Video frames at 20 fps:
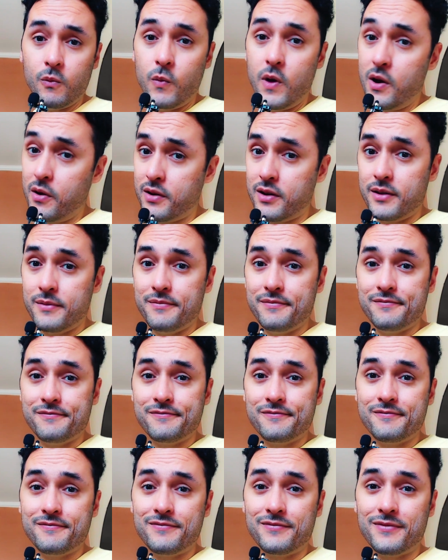Welcome.
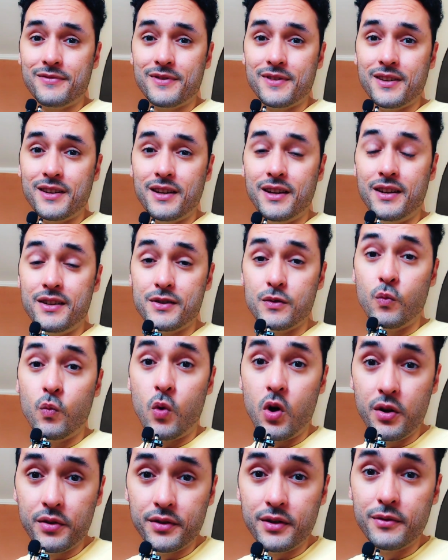It is a
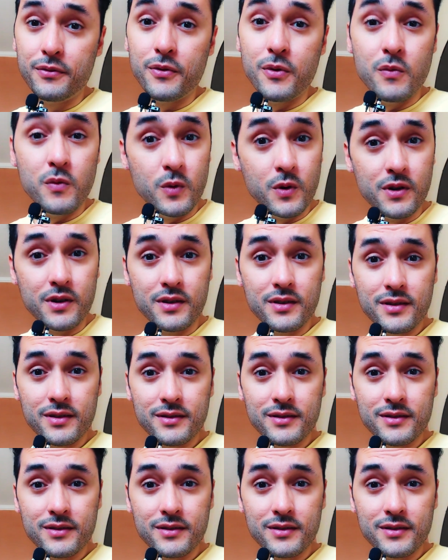wonderful world.